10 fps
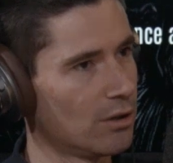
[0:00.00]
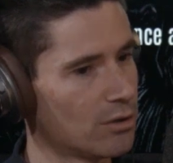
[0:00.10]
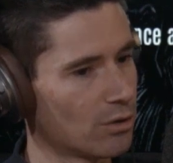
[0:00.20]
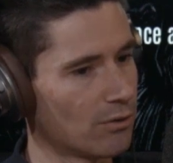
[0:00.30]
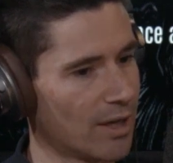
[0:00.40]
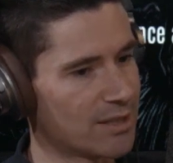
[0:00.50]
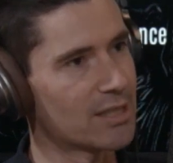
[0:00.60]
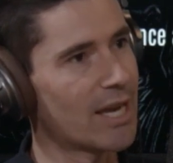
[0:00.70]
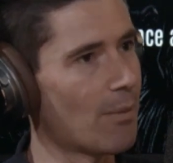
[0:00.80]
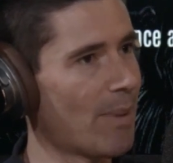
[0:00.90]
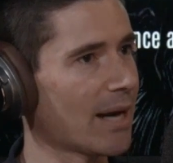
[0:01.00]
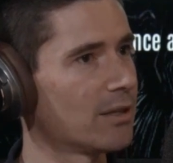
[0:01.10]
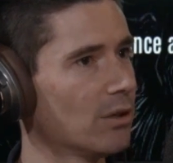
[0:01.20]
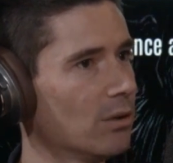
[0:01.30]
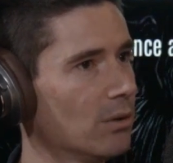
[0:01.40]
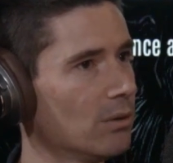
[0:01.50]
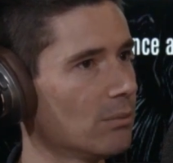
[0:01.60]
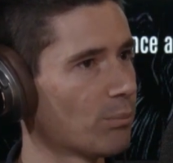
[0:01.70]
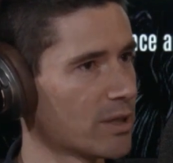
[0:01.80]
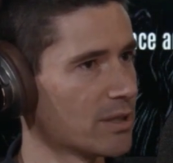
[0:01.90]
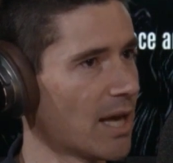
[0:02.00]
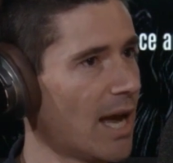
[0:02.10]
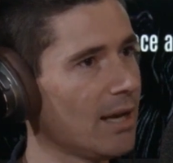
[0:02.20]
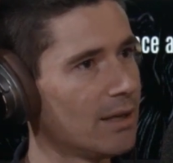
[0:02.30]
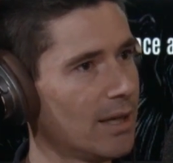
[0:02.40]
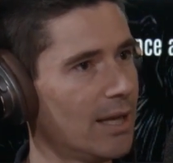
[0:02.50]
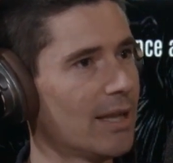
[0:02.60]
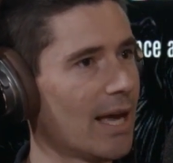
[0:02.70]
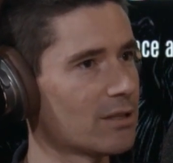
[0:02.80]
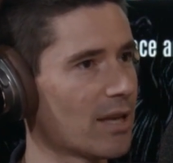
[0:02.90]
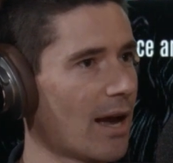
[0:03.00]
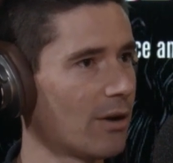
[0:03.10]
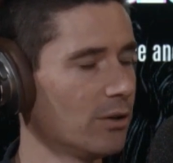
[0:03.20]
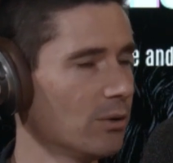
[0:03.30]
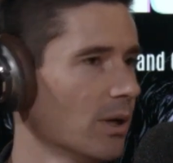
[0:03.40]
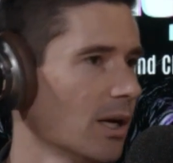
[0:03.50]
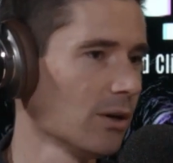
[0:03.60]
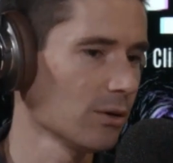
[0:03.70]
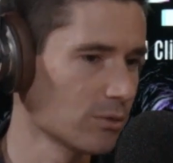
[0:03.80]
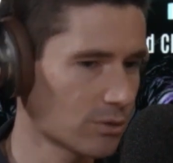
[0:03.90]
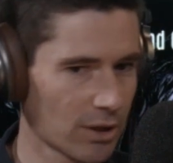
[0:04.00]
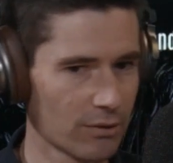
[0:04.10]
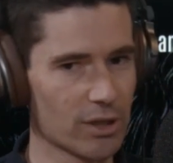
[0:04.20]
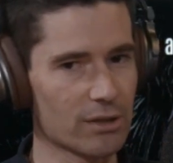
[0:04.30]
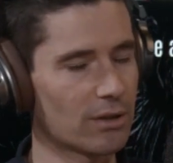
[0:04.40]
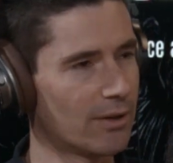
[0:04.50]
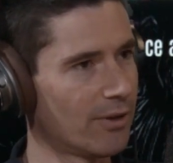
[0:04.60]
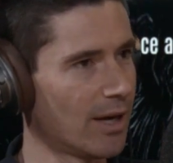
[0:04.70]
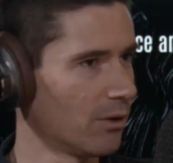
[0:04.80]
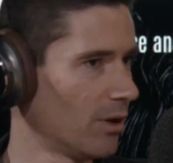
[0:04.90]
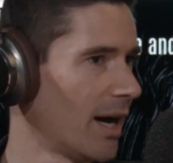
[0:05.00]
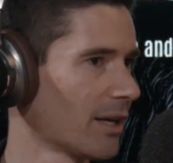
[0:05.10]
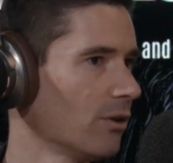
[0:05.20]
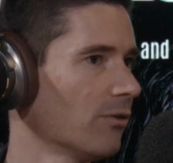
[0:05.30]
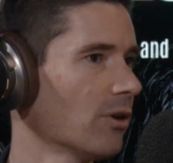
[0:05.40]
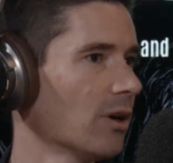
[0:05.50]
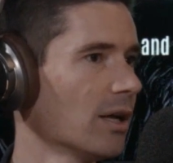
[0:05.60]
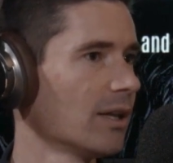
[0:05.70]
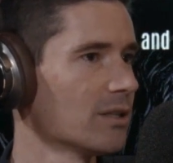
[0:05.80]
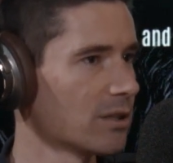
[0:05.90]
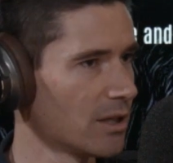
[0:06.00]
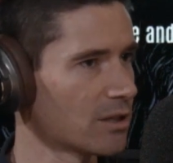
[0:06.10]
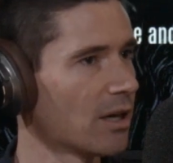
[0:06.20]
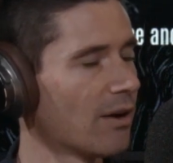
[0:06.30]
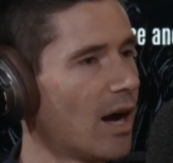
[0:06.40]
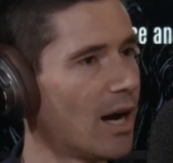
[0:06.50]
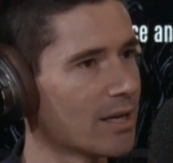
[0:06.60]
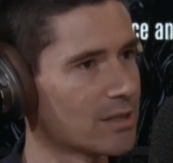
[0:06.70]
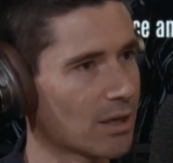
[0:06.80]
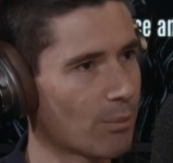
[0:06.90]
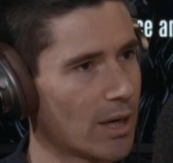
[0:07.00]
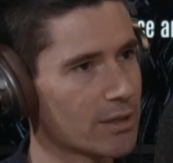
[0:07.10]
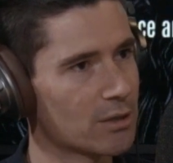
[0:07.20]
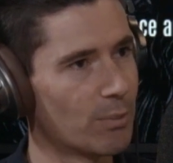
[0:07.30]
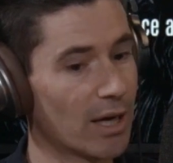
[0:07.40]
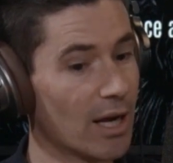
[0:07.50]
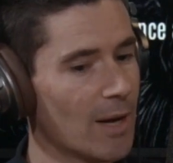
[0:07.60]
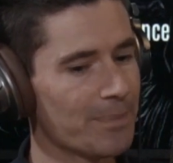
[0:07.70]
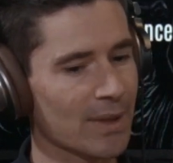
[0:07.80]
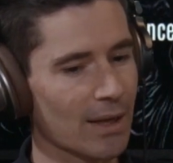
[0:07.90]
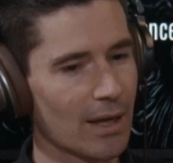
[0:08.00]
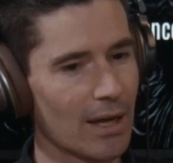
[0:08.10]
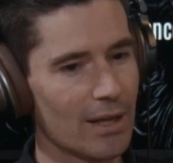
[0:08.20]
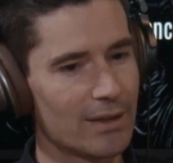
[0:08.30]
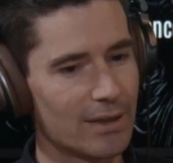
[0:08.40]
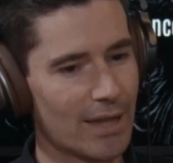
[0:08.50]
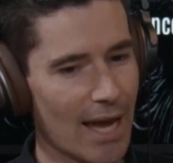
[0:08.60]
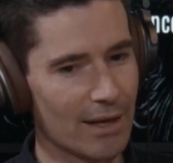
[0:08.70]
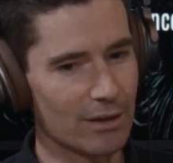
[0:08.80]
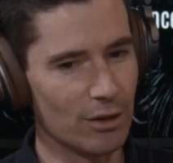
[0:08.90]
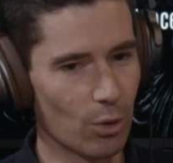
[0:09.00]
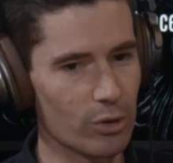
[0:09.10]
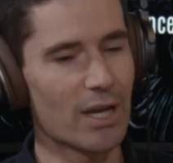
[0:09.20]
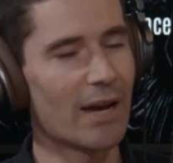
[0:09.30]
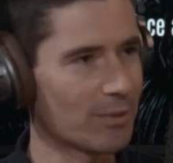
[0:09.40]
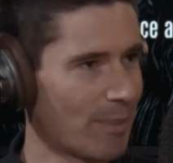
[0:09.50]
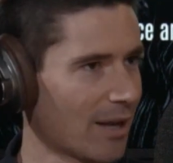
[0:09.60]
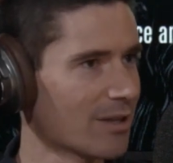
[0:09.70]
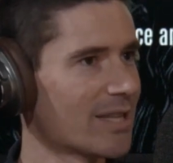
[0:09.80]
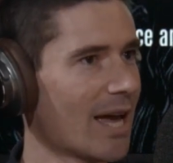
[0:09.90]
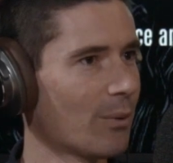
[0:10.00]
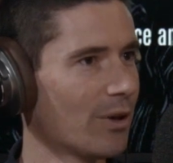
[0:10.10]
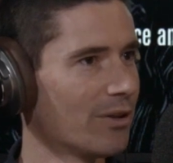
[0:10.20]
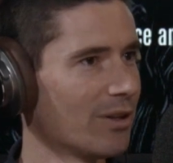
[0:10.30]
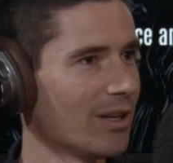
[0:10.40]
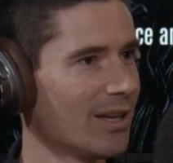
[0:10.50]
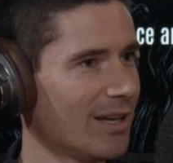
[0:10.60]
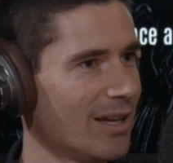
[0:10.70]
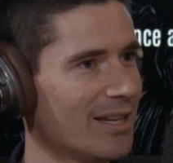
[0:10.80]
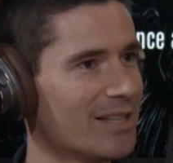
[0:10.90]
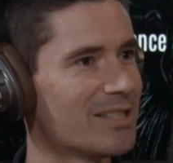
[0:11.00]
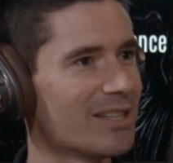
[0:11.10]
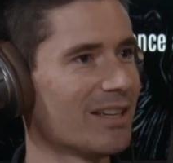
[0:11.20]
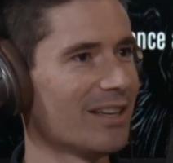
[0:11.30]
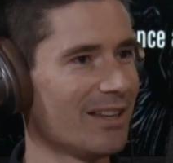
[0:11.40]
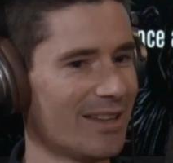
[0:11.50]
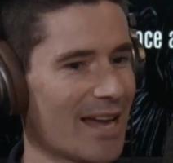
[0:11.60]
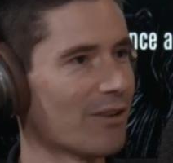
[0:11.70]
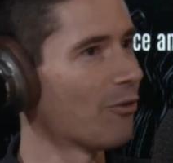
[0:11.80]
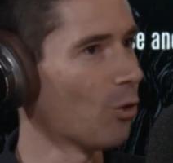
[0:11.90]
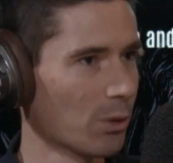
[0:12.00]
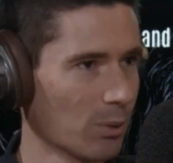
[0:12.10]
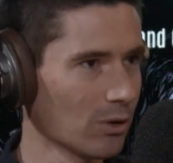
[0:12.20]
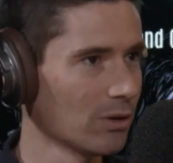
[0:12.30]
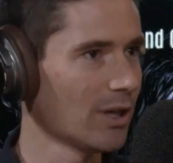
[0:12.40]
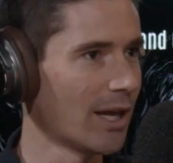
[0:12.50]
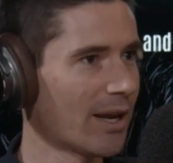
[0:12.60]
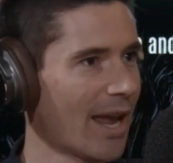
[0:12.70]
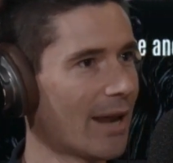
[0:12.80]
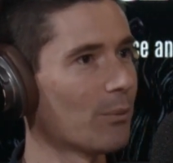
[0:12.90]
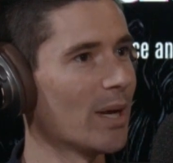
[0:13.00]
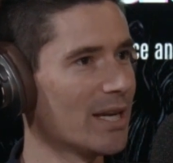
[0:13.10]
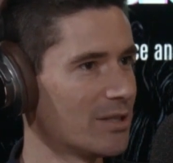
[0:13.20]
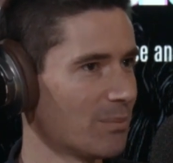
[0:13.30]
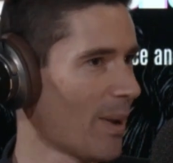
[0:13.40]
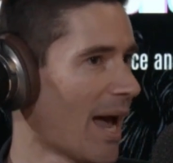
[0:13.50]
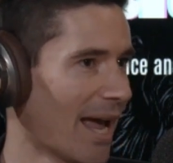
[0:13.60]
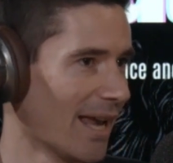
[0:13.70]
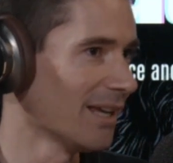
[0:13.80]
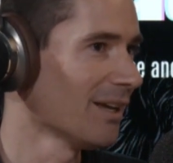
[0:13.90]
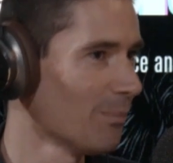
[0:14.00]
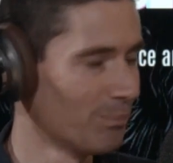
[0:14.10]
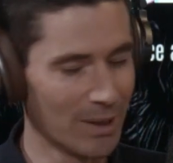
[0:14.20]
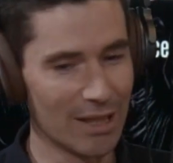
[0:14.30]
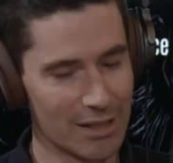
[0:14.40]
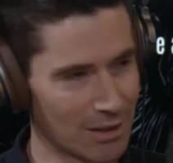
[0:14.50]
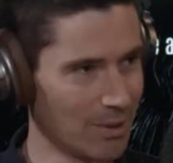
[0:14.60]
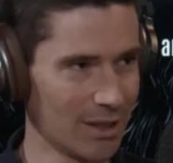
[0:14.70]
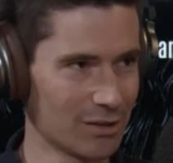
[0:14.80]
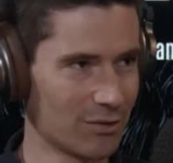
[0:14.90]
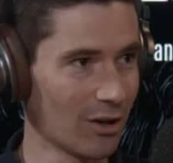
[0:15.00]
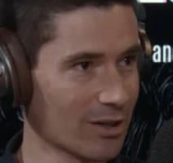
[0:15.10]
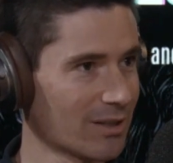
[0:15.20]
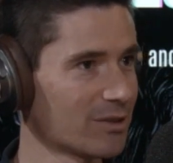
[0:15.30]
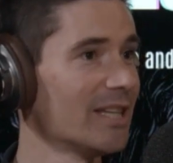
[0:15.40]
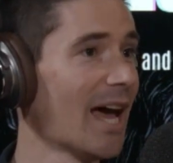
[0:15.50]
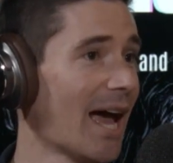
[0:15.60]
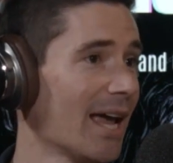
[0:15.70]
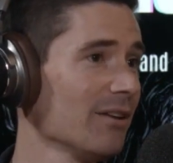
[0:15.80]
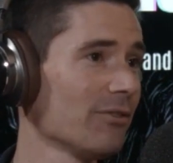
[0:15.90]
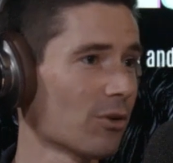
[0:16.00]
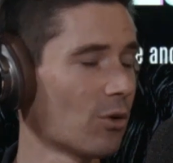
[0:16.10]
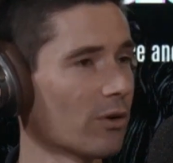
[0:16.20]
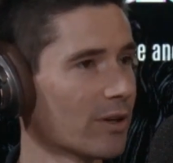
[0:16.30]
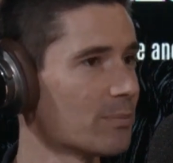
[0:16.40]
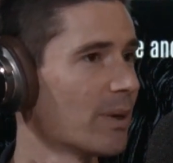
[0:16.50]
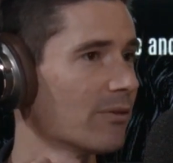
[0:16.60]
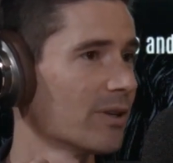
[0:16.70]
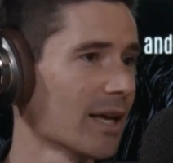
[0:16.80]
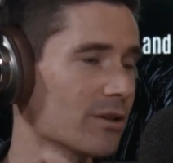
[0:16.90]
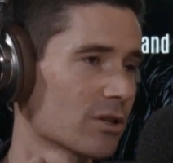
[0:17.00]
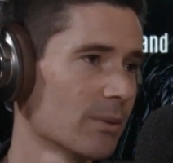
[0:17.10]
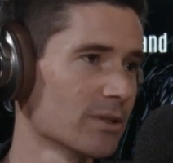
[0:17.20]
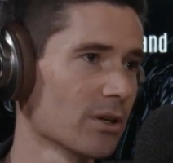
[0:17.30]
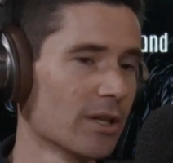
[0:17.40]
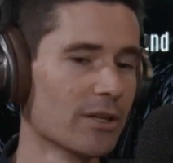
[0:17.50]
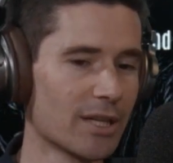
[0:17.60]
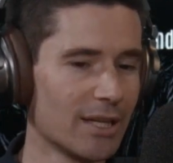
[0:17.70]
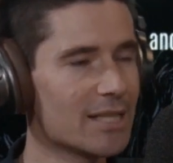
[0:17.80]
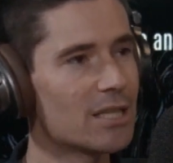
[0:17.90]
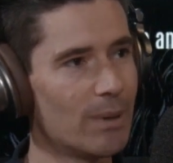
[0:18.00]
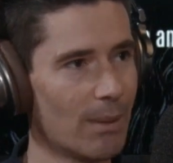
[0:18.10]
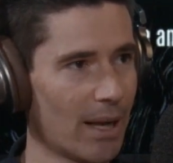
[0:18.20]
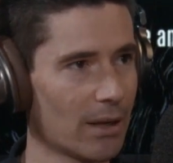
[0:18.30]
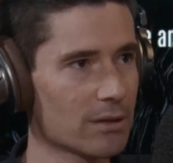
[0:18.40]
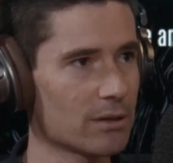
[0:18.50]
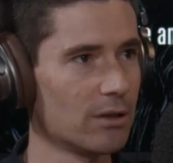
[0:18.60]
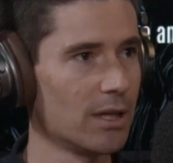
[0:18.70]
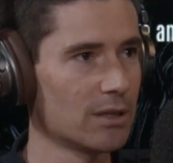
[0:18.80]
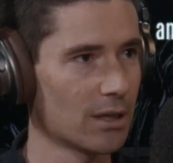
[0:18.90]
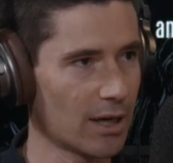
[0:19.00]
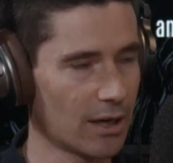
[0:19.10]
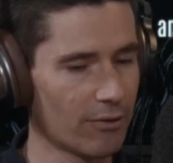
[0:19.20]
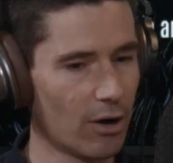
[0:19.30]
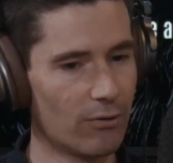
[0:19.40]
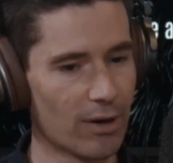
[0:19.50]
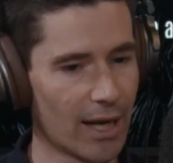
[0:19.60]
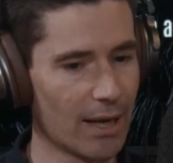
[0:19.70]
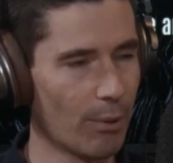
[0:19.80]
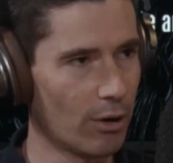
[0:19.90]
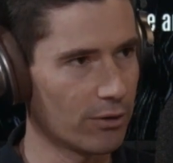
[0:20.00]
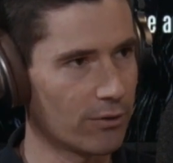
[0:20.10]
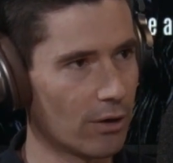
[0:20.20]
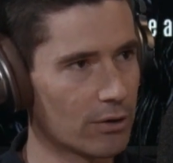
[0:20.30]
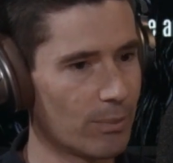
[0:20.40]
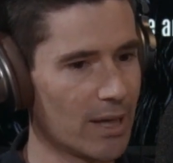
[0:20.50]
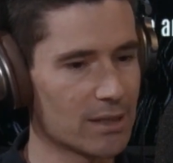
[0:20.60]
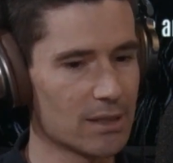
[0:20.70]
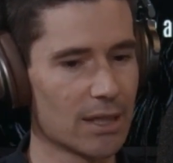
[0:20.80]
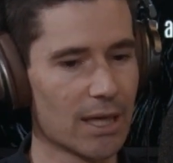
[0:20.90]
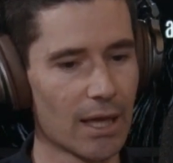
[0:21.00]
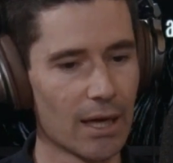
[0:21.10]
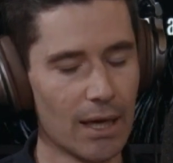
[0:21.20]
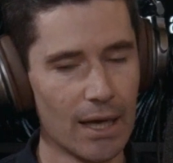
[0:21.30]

sort of like discount back to present day, and that's how you kind of justify or argue for these kind of higher sticker prices. But that you also have to balance that with, is that affordable? Like, can we pay millions and millions of dollars today for all of this benefit downstream? And so there needs to be a balance. You need to kind of overlay both of those pieces together.